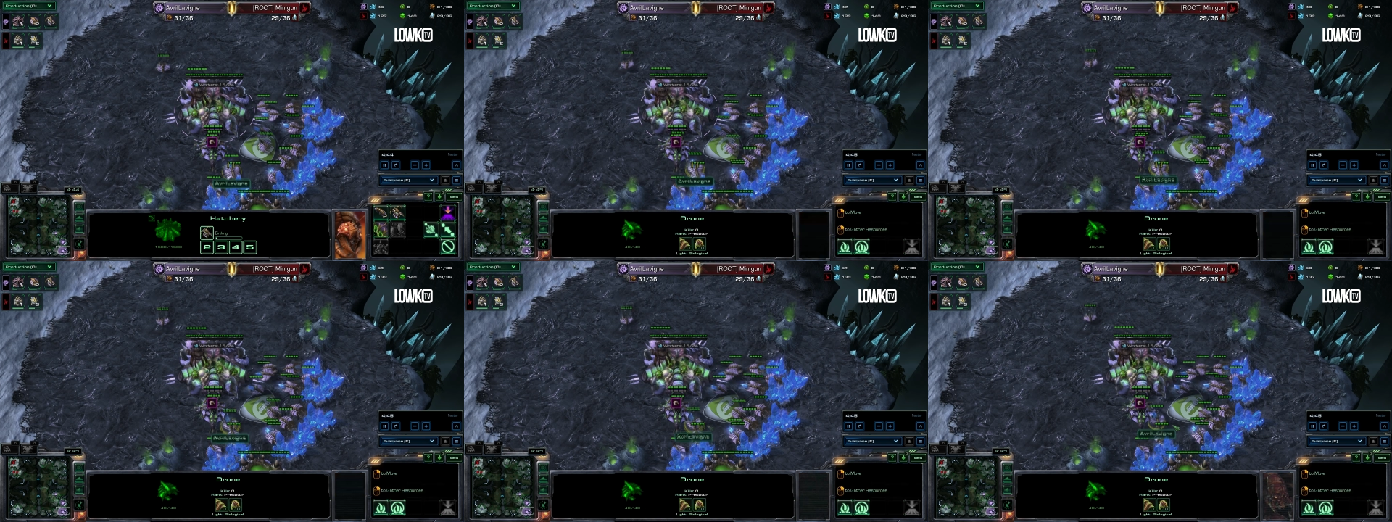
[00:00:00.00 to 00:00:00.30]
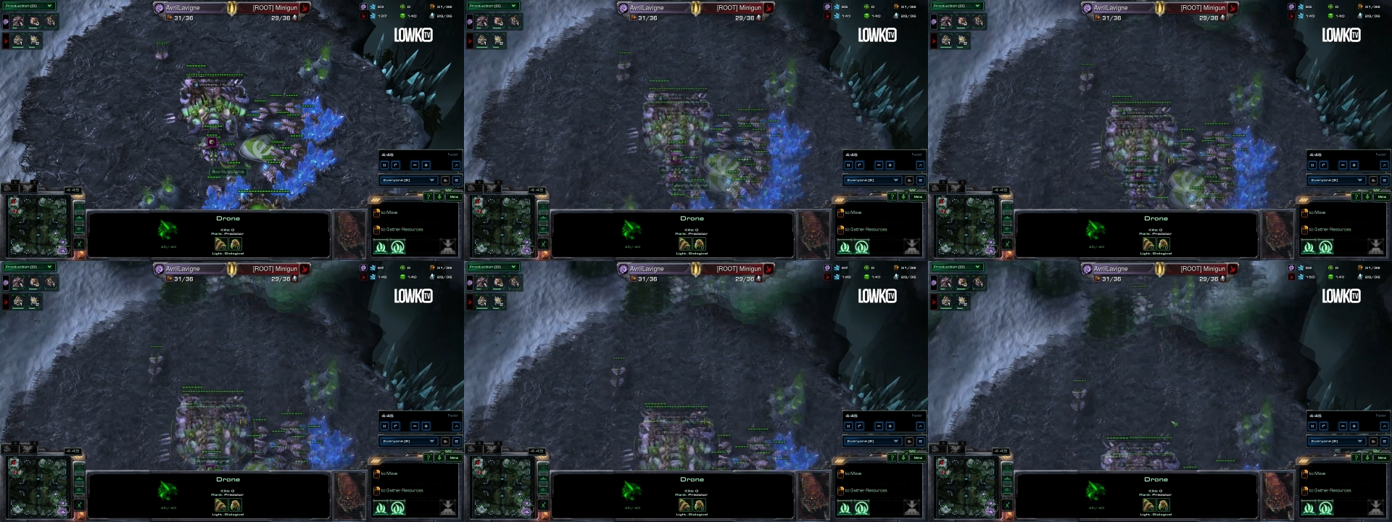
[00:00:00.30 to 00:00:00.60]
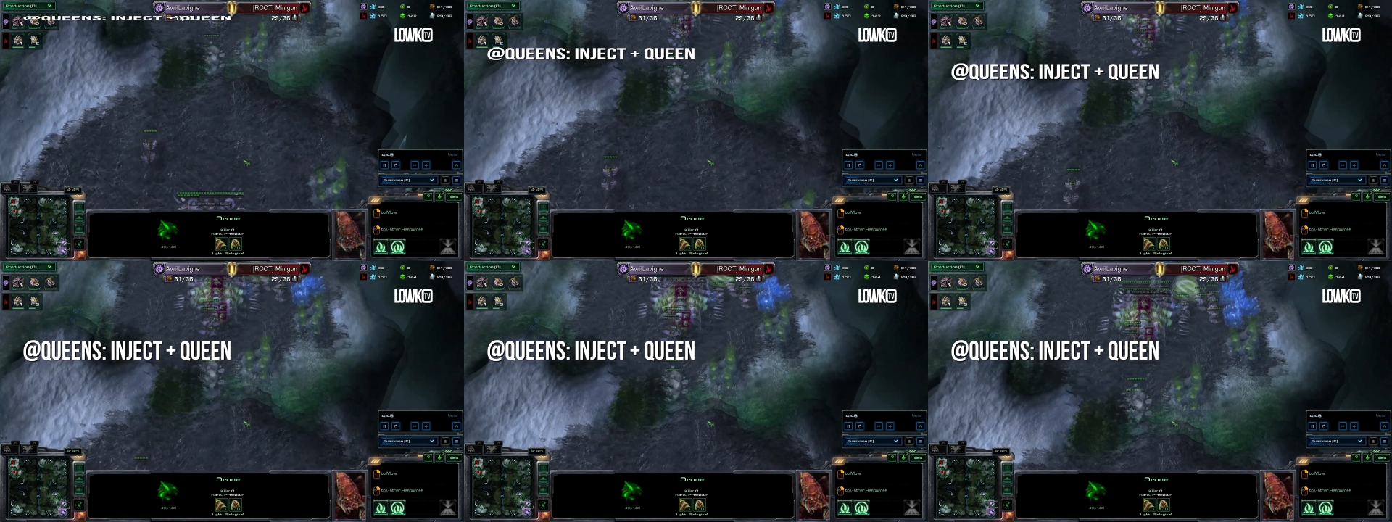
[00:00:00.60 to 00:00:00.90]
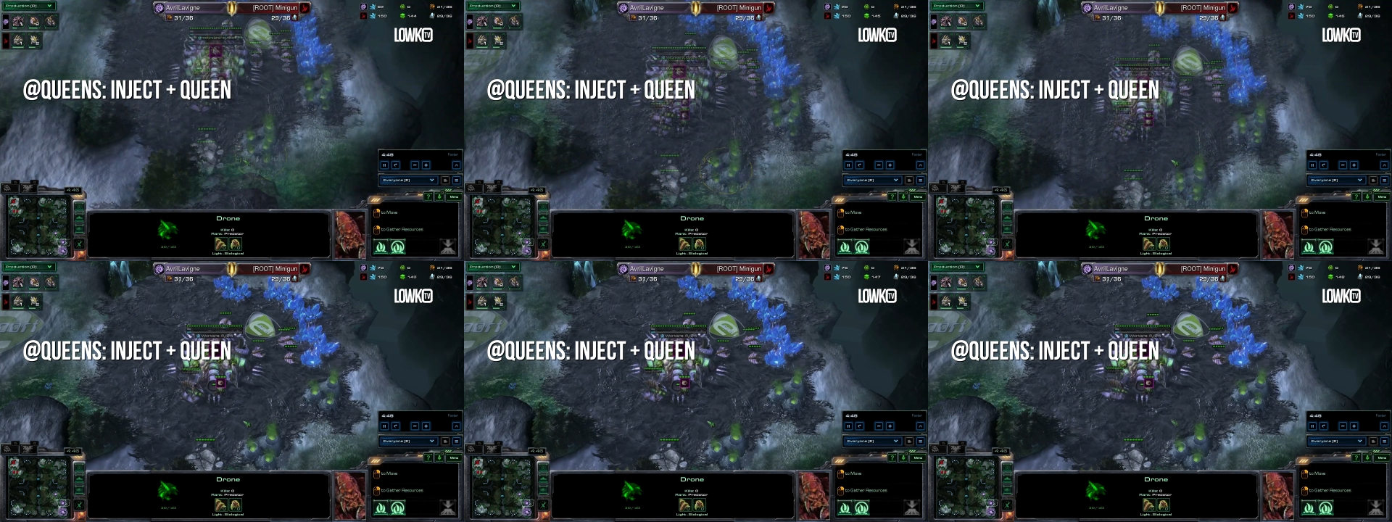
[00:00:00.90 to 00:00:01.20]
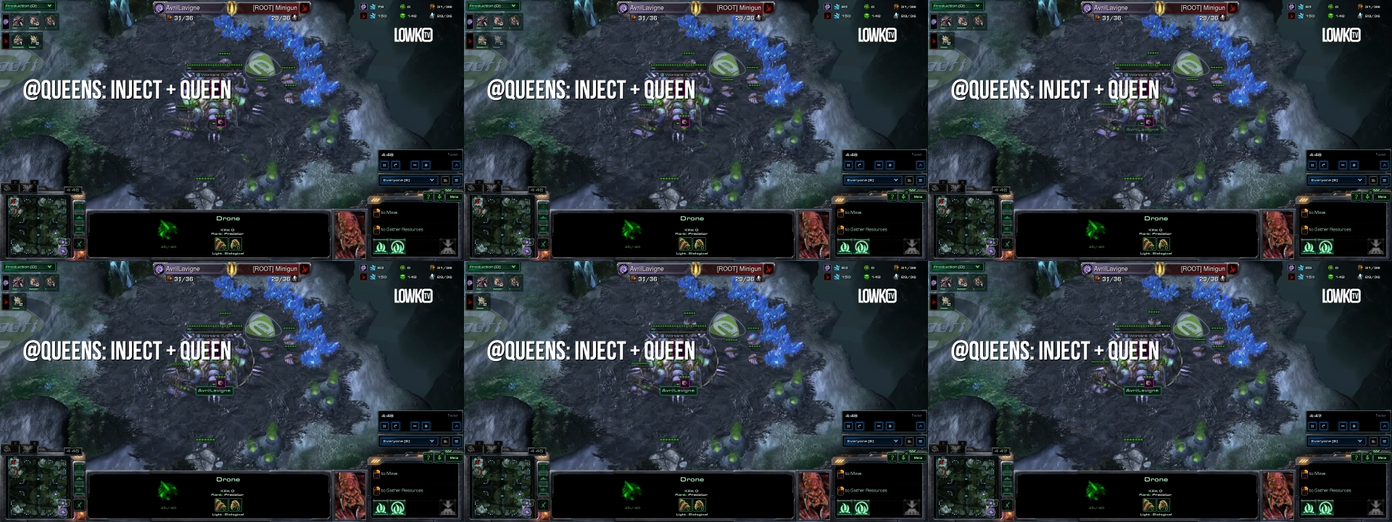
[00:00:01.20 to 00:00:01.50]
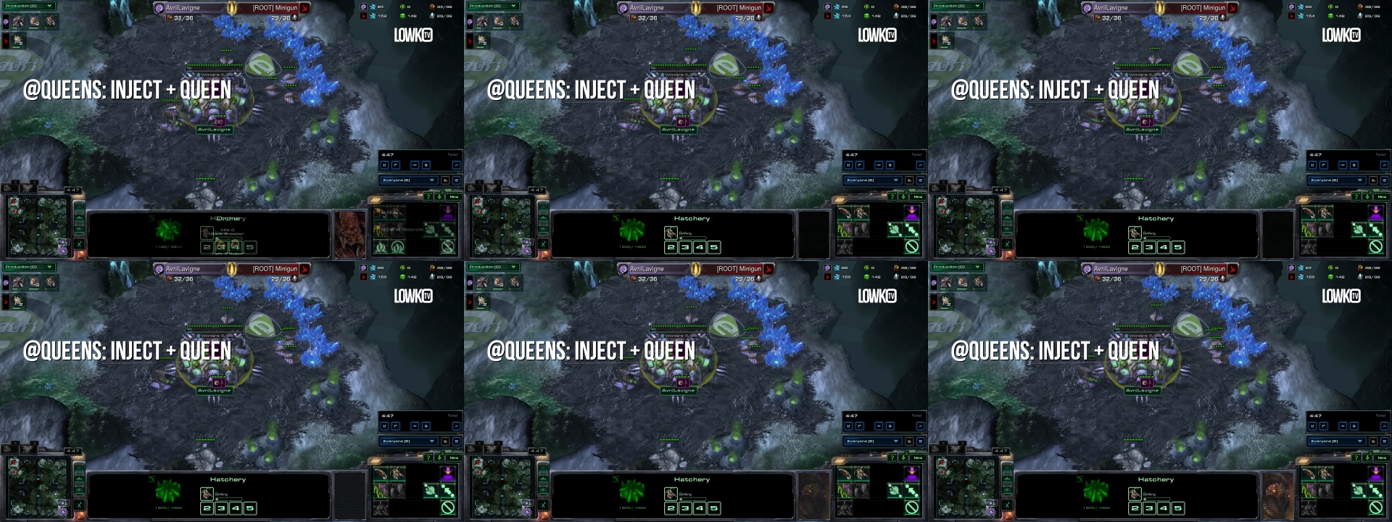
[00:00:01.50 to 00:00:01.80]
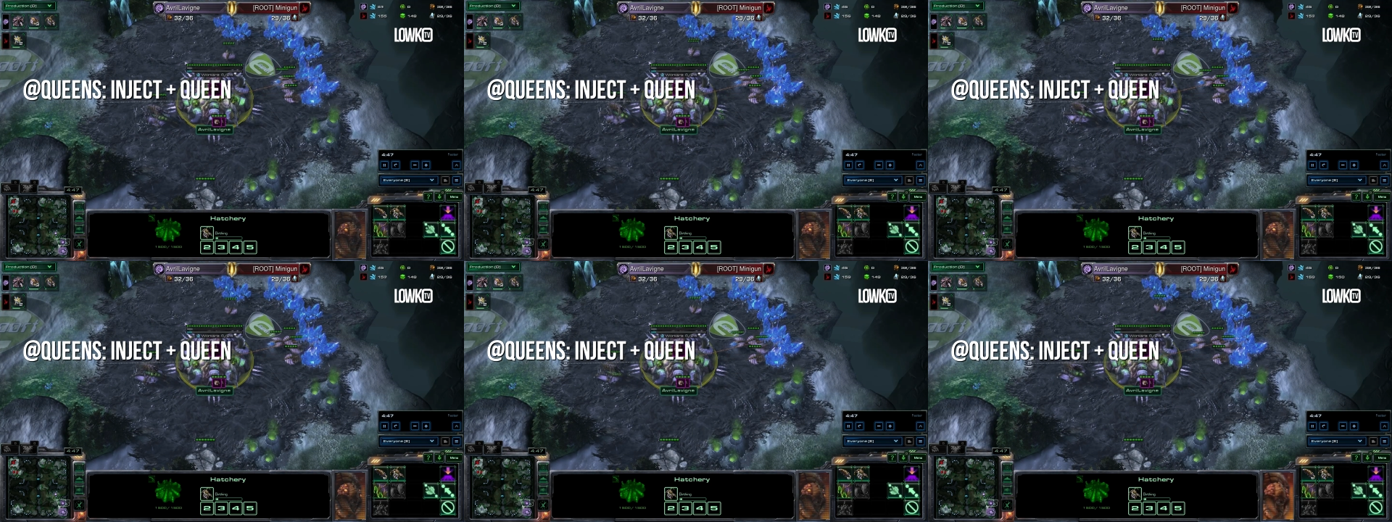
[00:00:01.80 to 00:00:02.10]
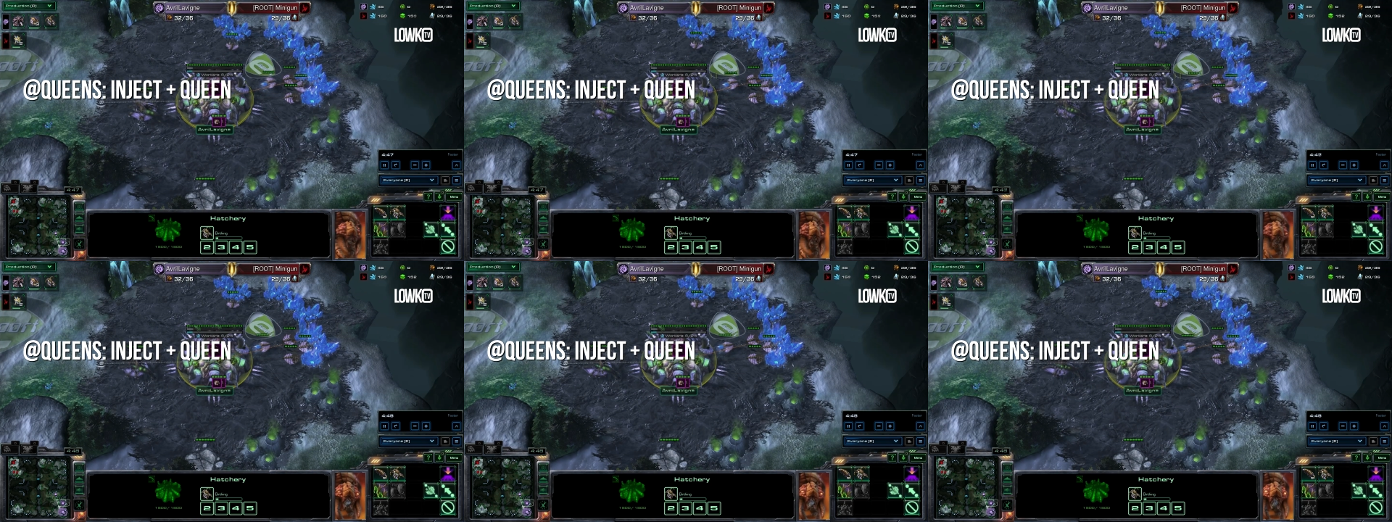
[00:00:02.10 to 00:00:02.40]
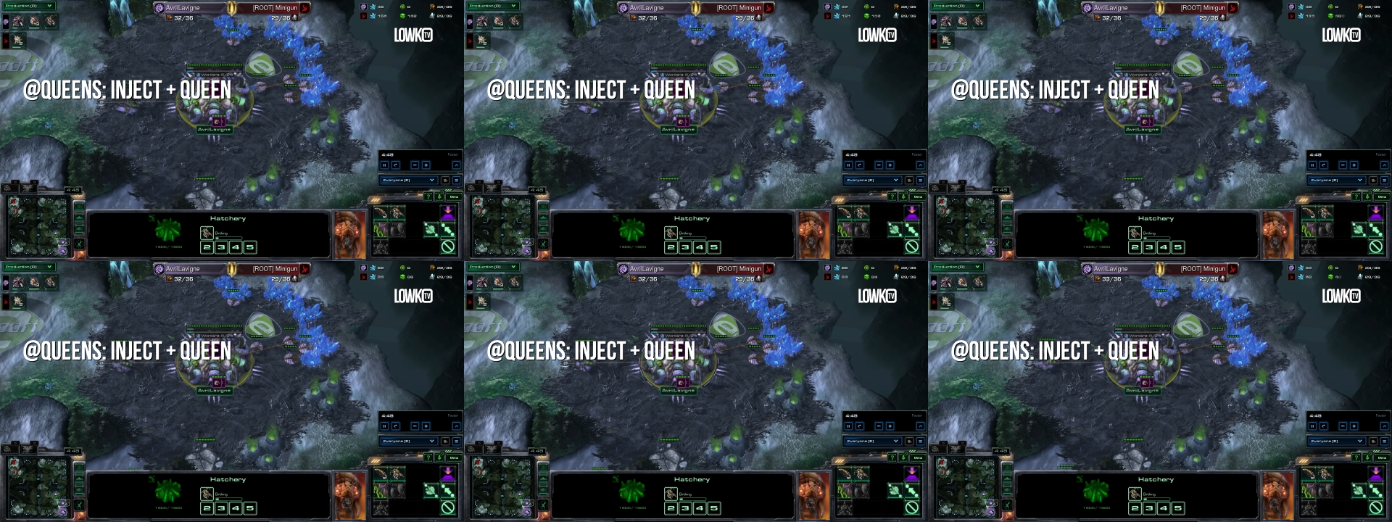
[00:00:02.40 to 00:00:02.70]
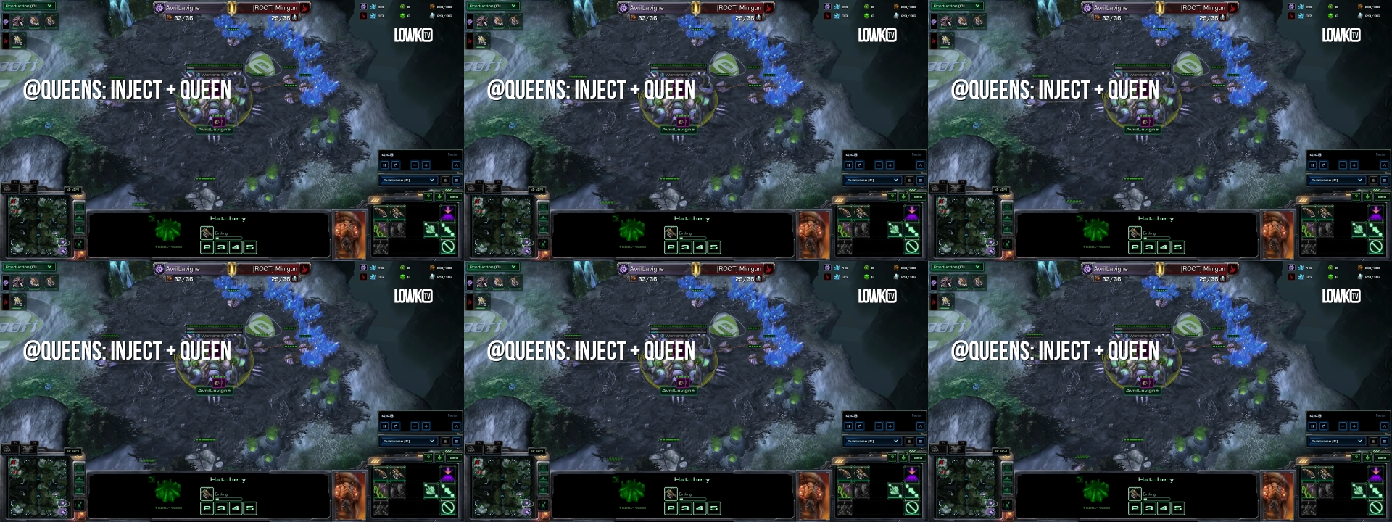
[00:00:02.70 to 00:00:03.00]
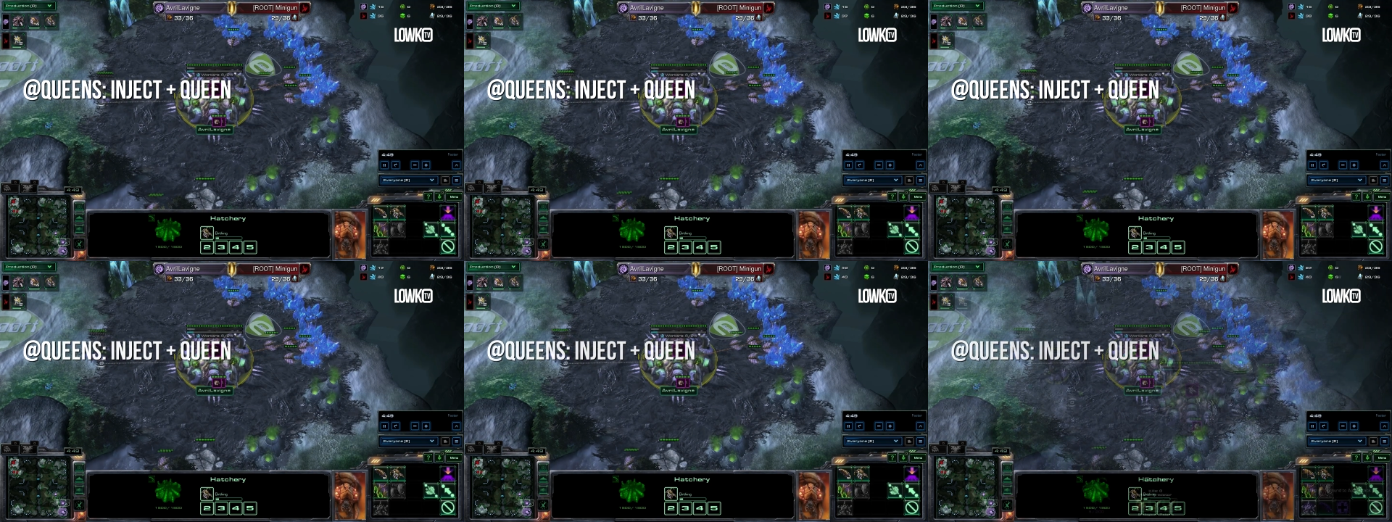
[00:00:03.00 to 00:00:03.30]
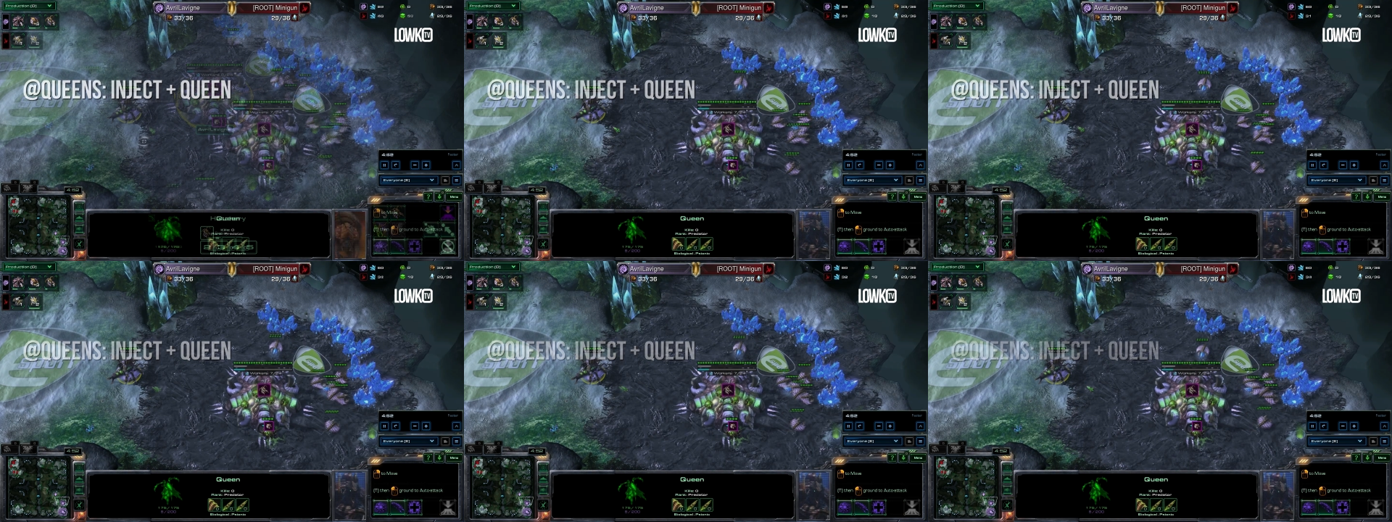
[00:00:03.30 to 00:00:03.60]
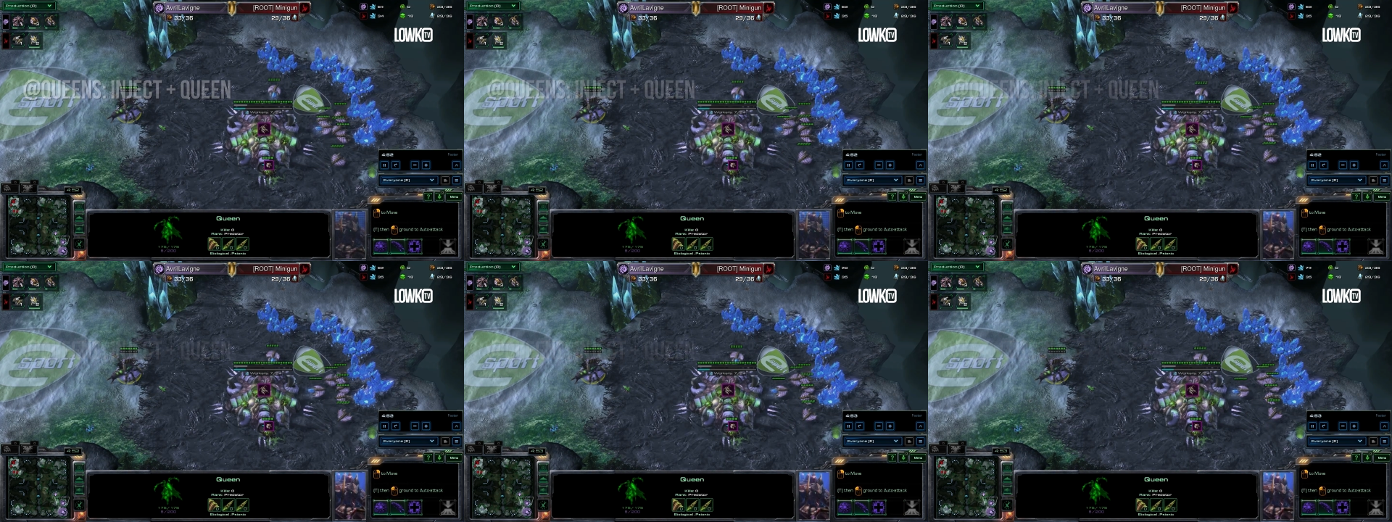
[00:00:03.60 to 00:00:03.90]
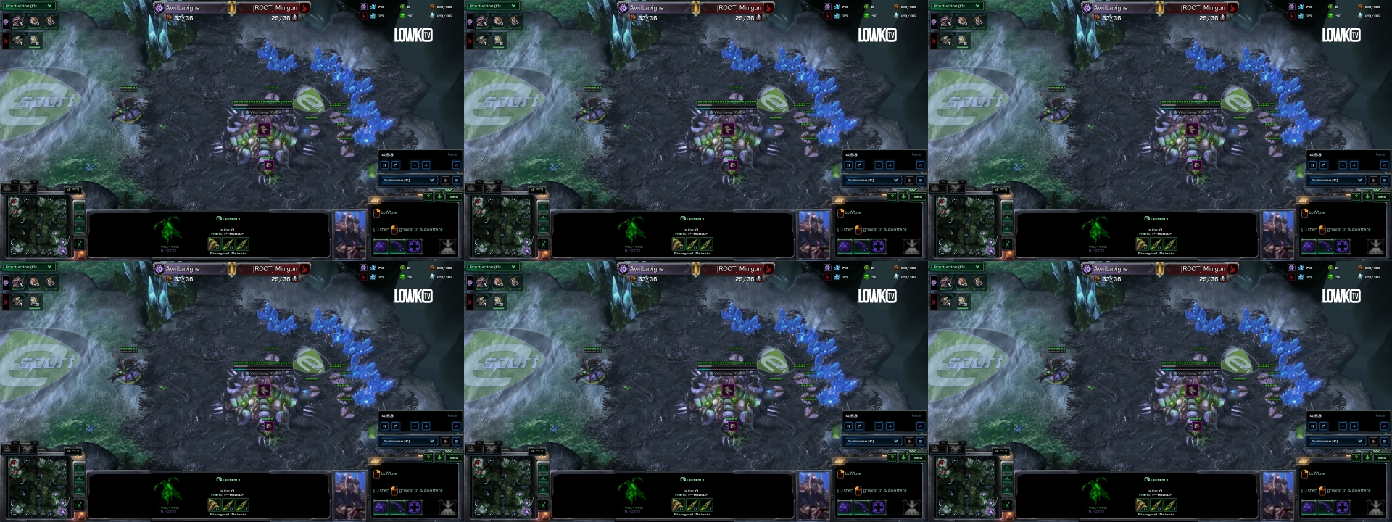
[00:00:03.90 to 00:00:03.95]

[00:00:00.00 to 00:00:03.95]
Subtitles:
[unreadable: no face in view]